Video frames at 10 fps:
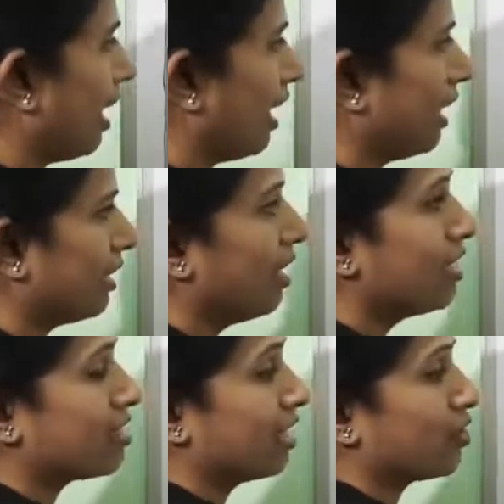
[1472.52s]
had
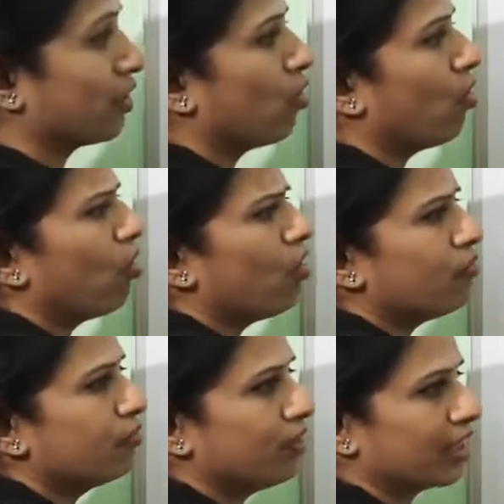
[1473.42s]
such an
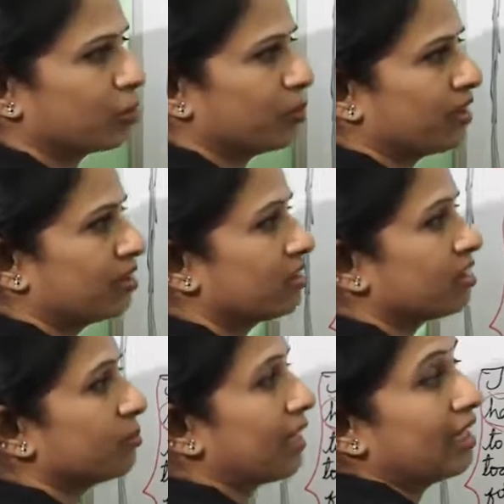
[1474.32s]
awful experience
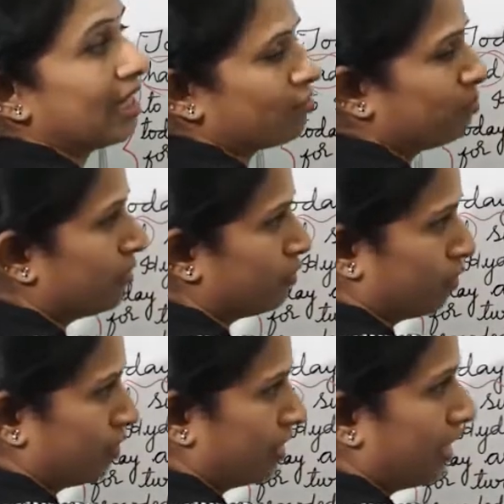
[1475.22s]
in my life
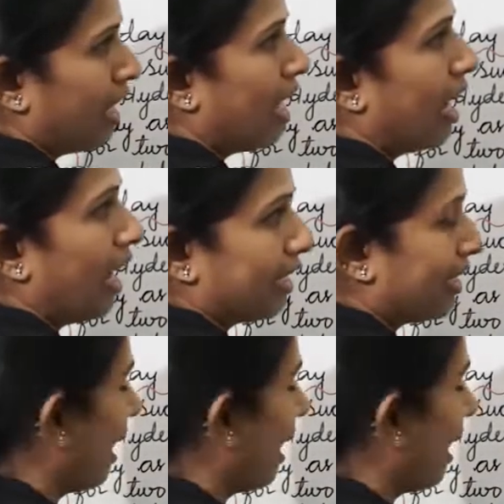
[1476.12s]
before. I